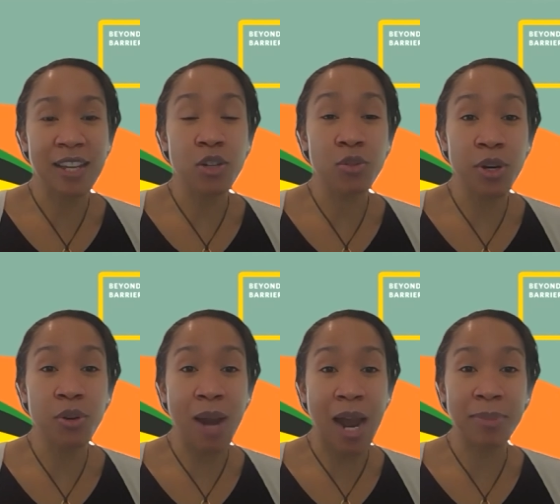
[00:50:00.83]
they
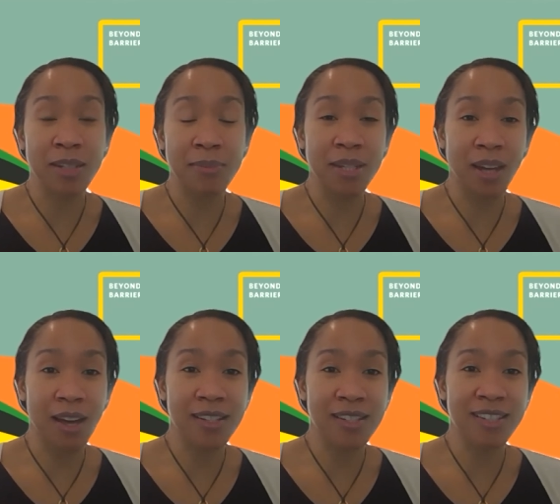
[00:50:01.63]
grow rapidly
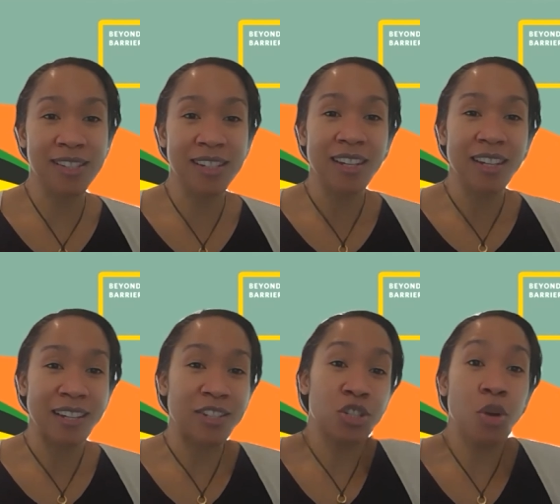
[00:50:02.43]
because
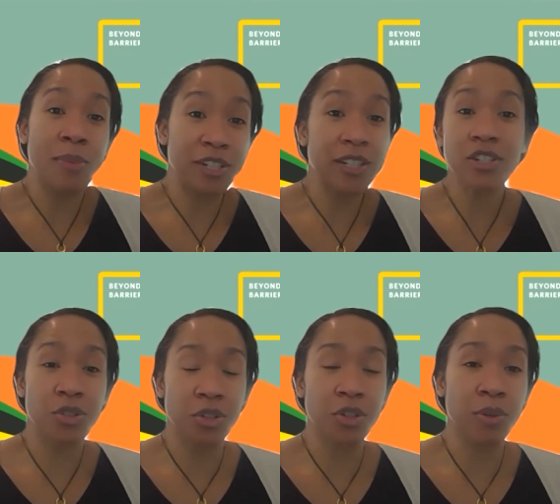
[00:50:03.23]
it's so much
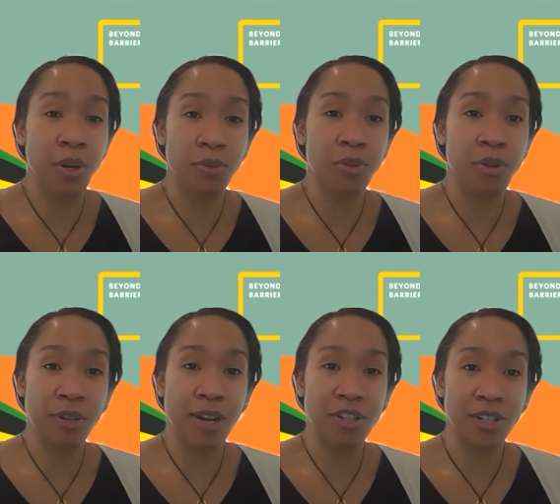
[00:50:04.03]
easier to grow through
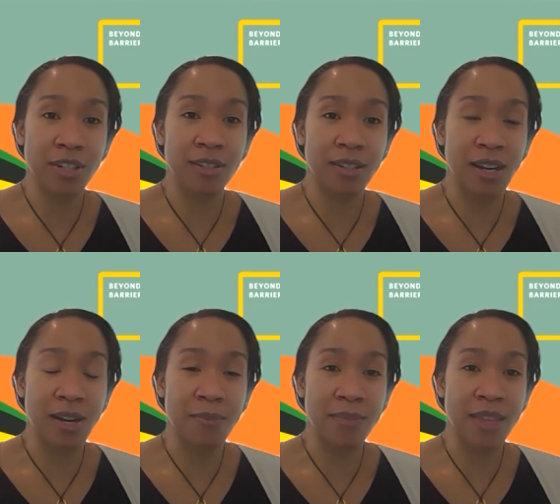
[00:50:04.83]
immigration
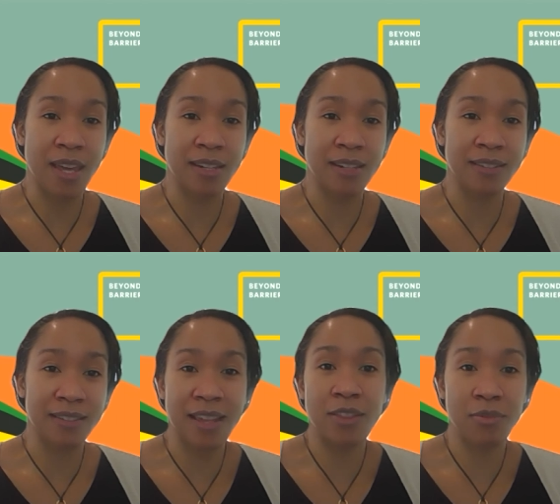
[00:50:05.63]
um,
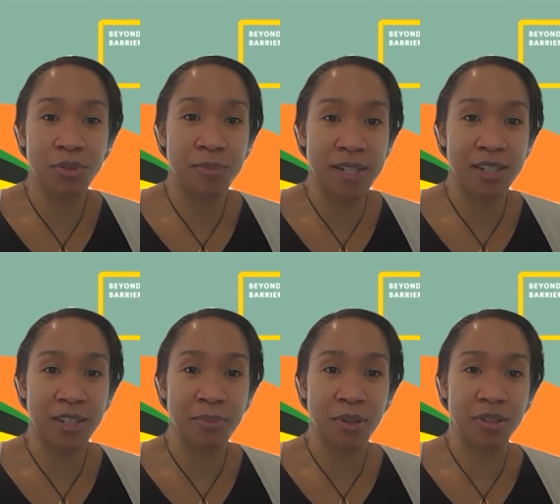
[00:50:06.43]
than than through
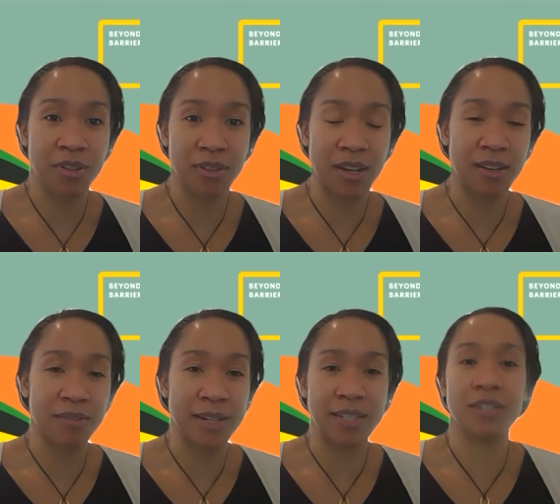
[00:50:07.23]
domestic birth uh,
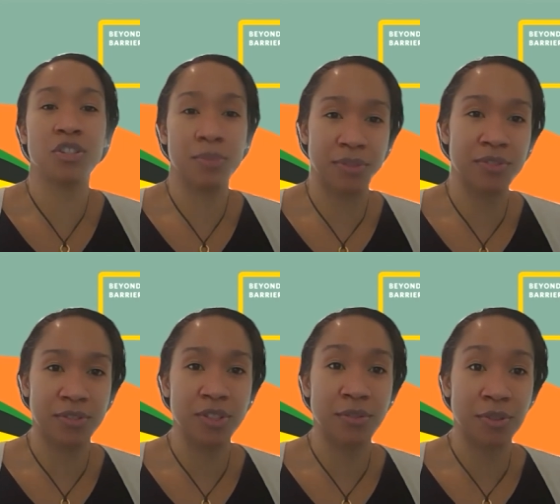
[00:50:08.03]
rates in terms of
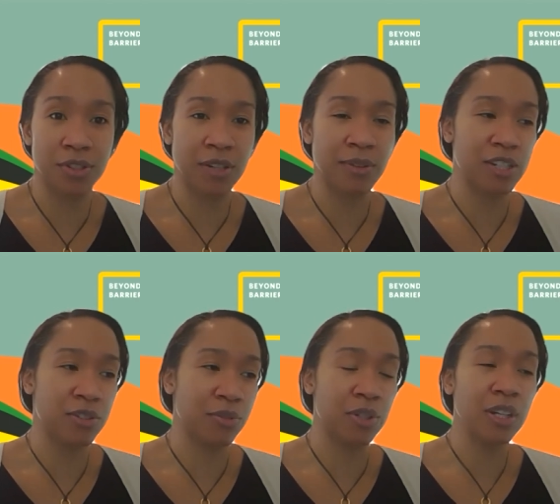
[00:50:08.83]
di- diversity, right?
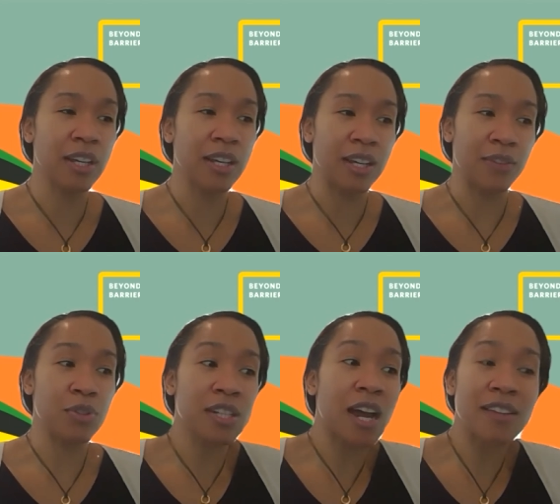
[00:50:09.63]
So if you're, if you
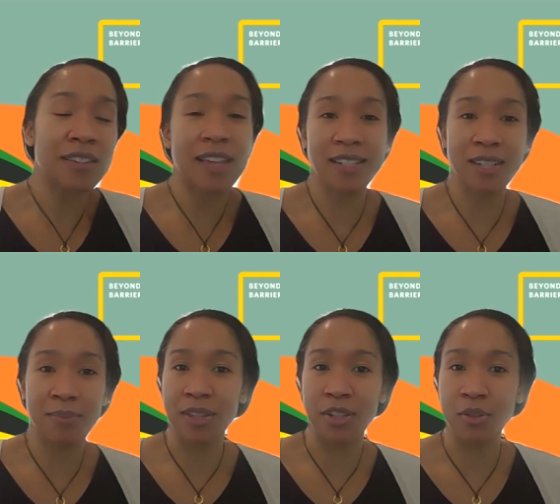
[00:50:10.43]
decide that that's
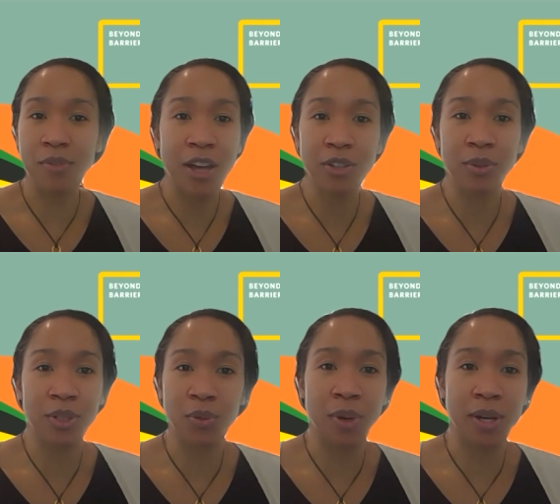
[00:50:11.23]
something that you value
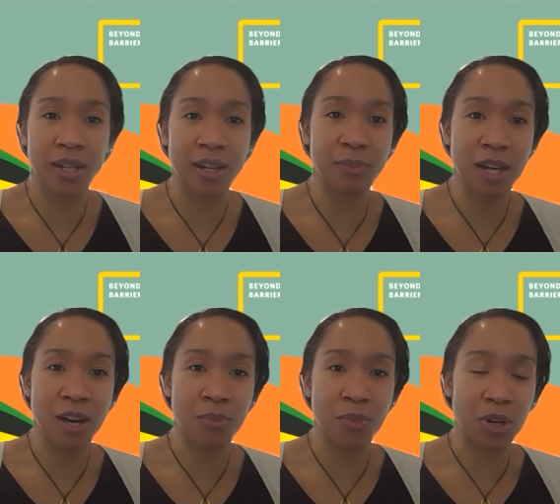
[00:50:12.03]
and you want to kind of
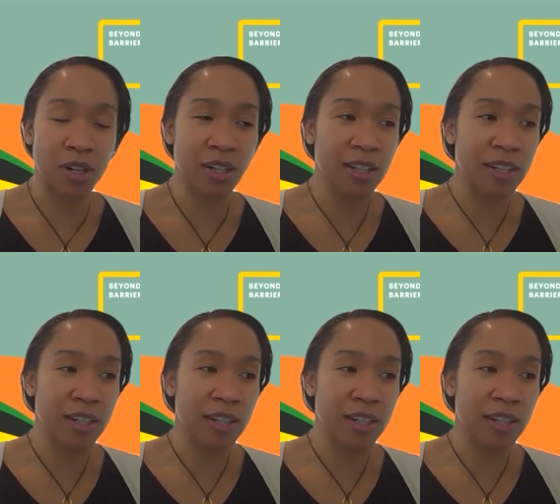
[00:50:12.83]
become more